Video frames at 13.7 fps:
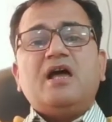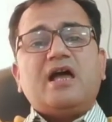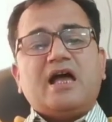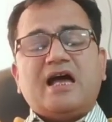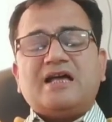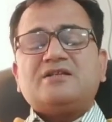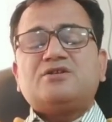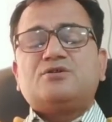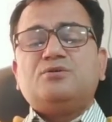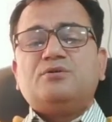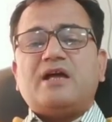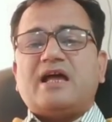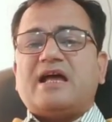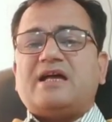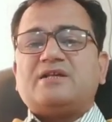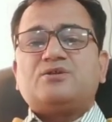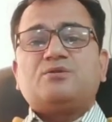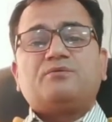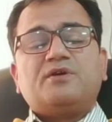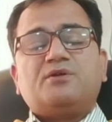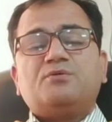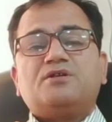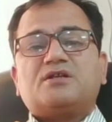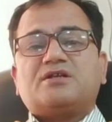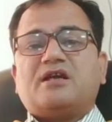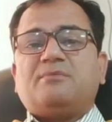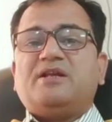as good as we could
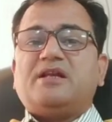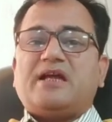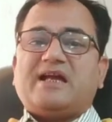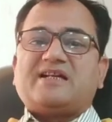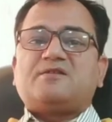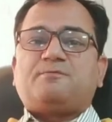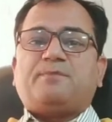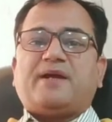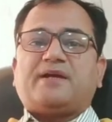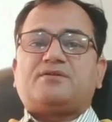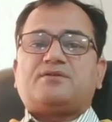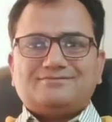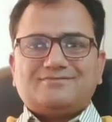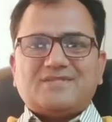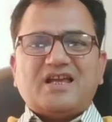just, I mean, expect.